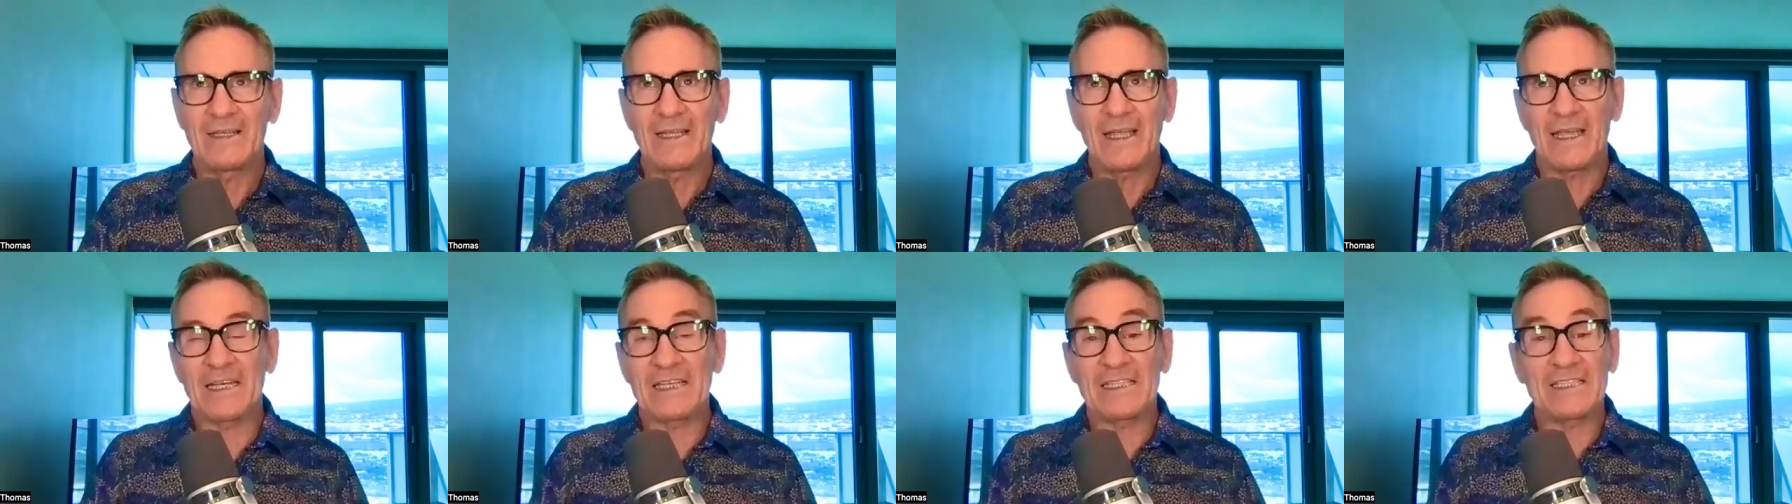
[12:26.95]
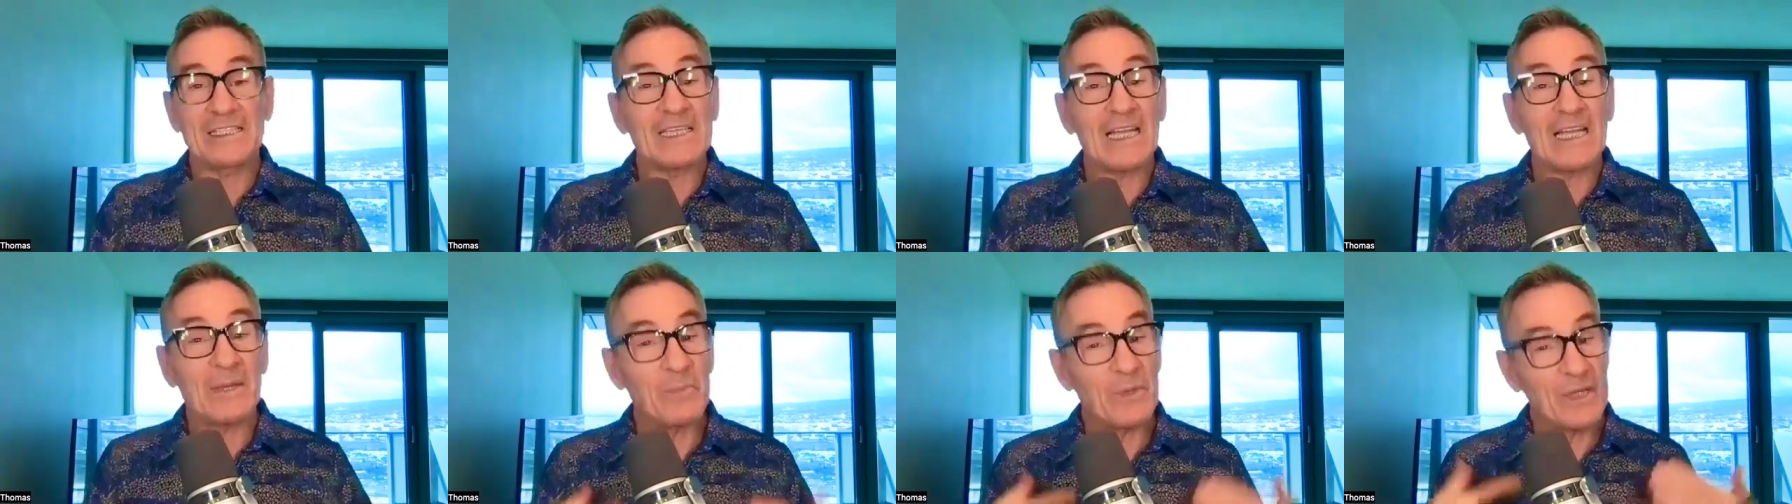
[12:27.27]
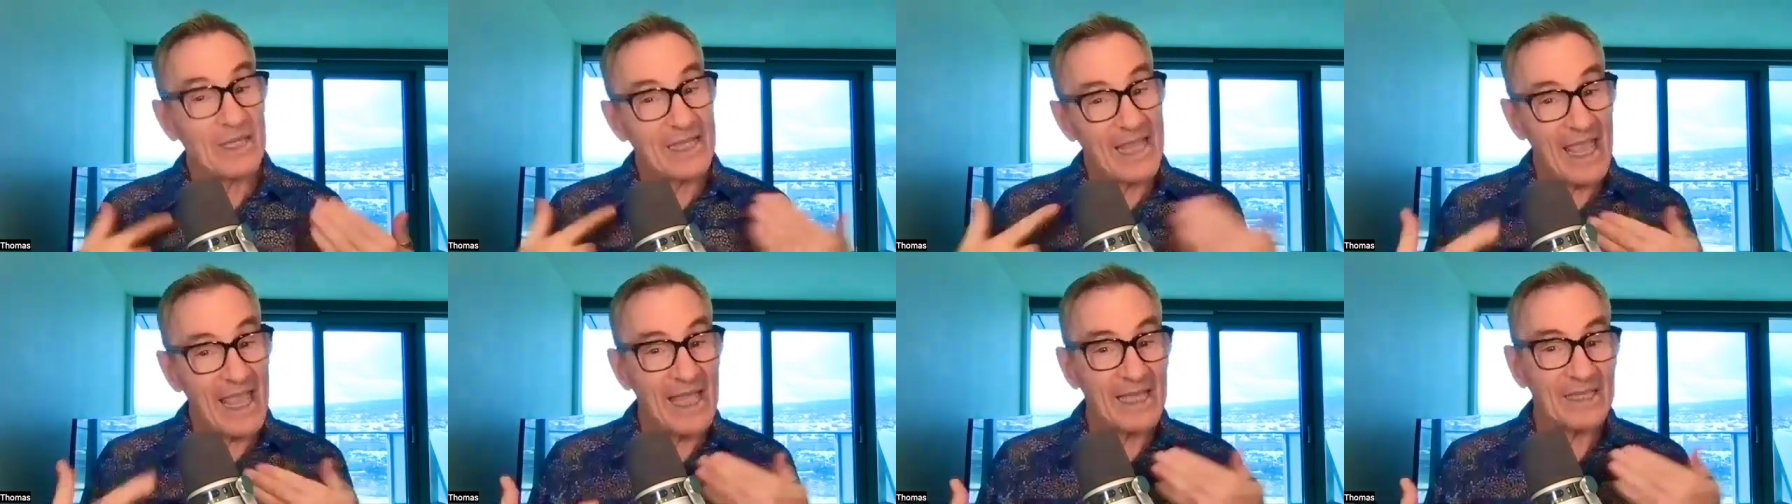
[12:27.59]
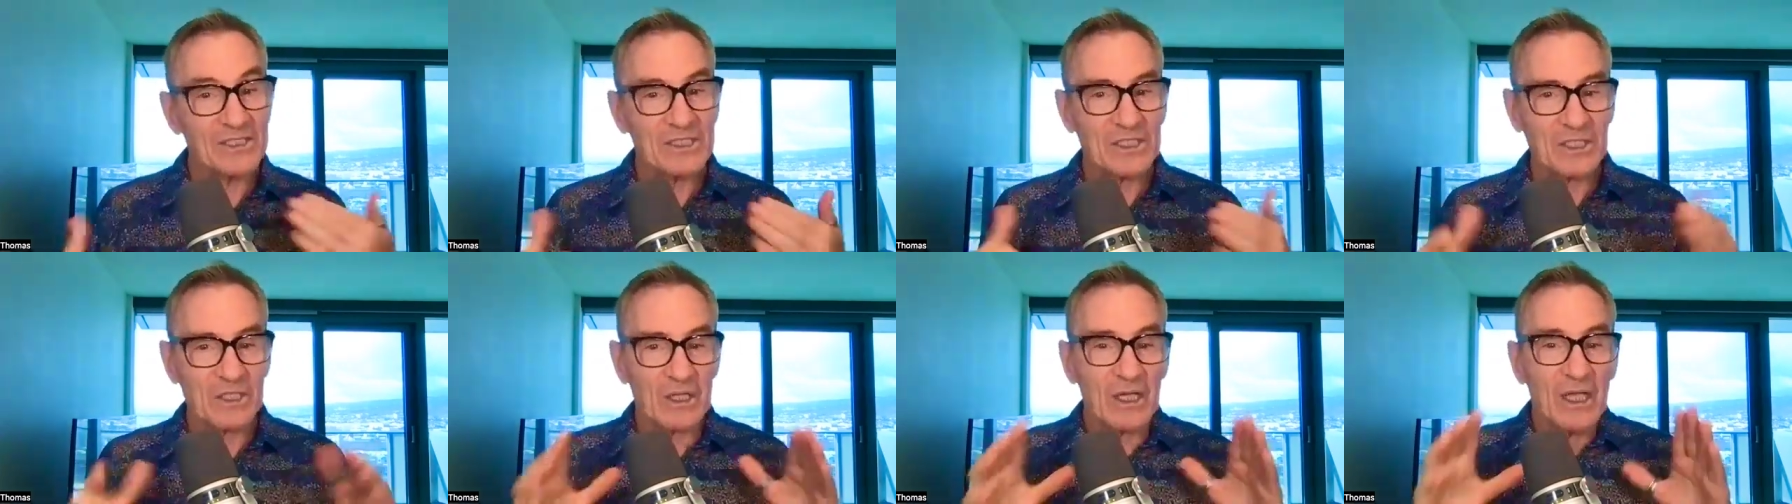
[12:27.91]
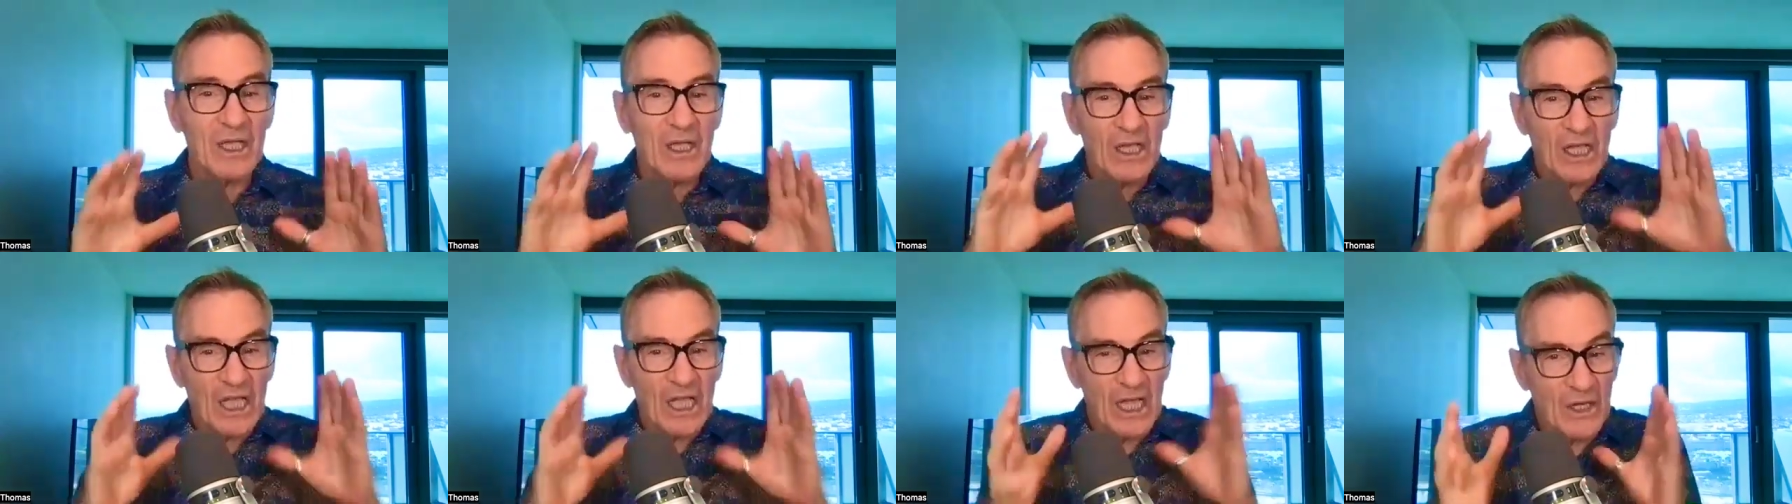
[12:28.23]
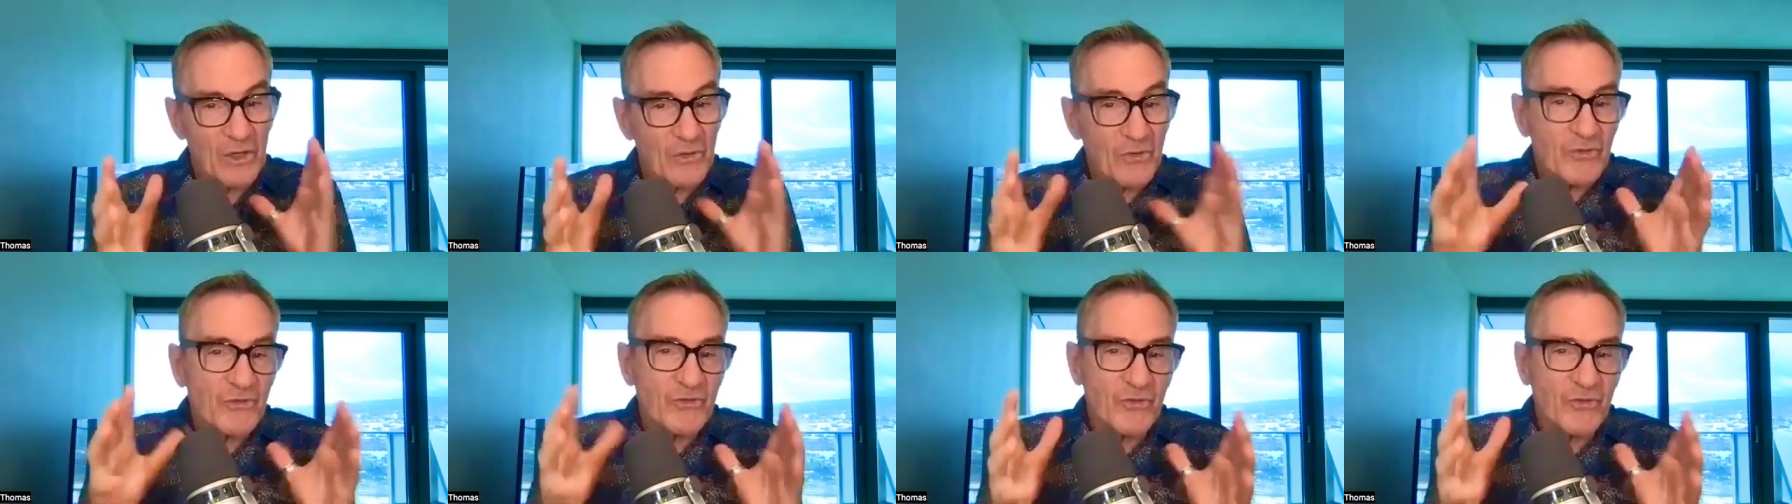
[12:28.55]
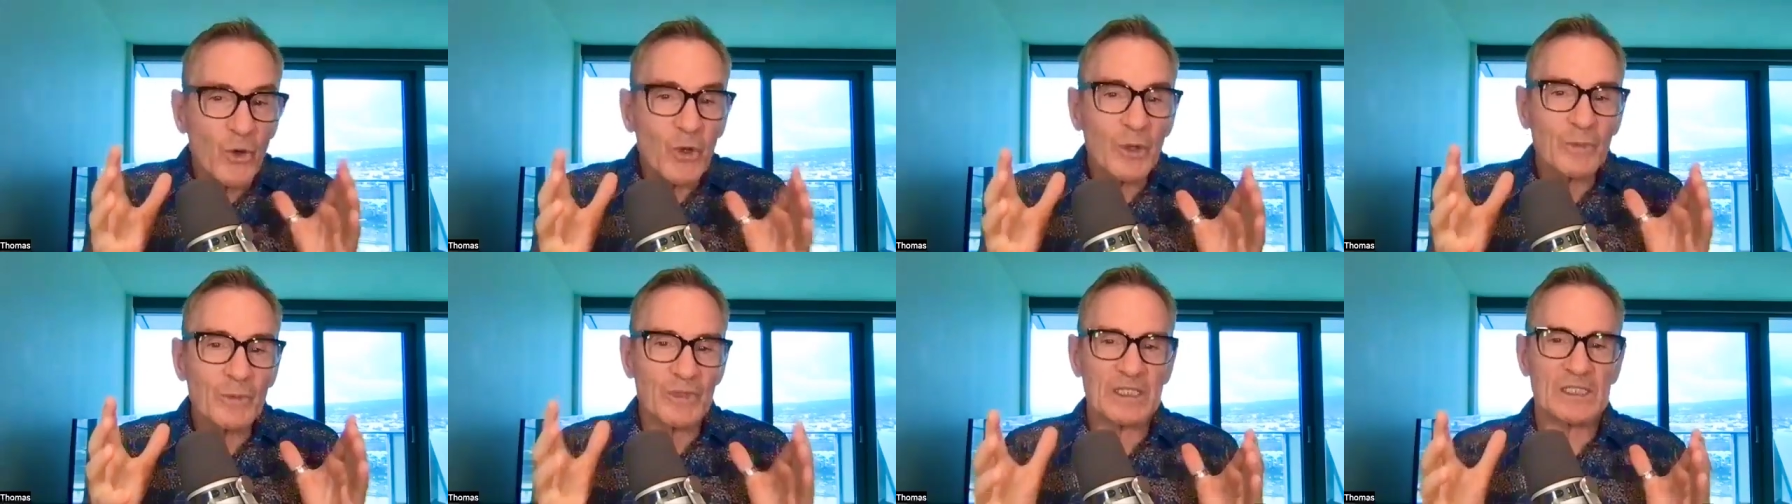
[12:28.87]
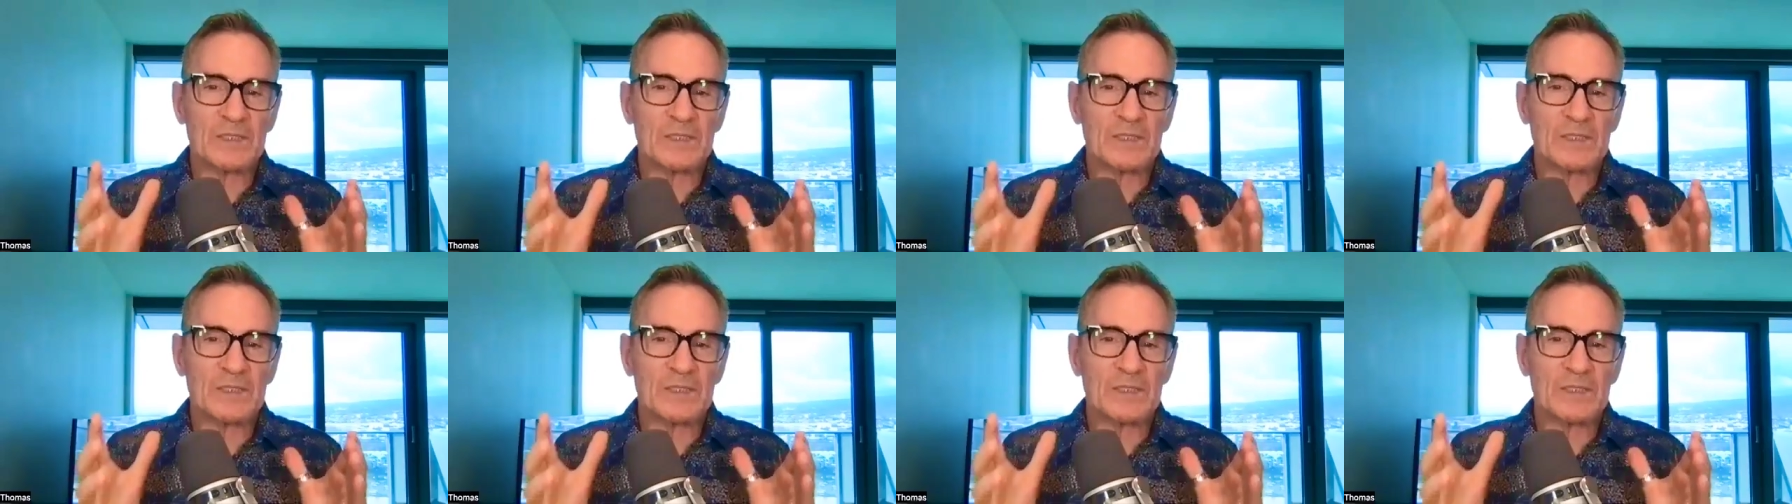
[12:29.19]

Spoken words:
And until I began to kind of form